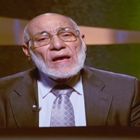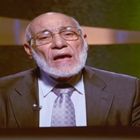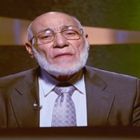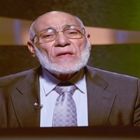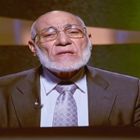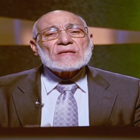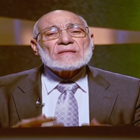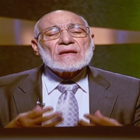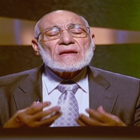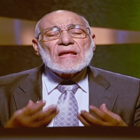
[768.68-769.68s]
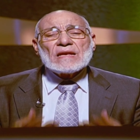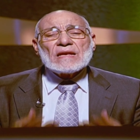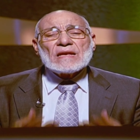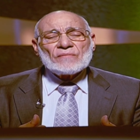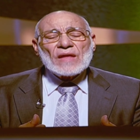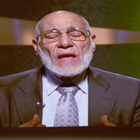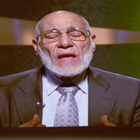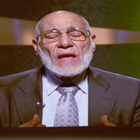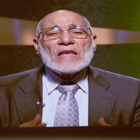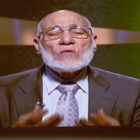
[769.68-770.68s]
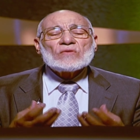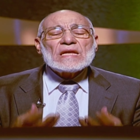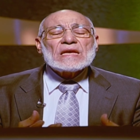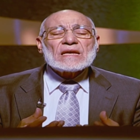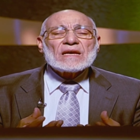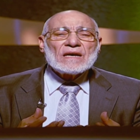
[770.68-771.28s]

And this is really a unique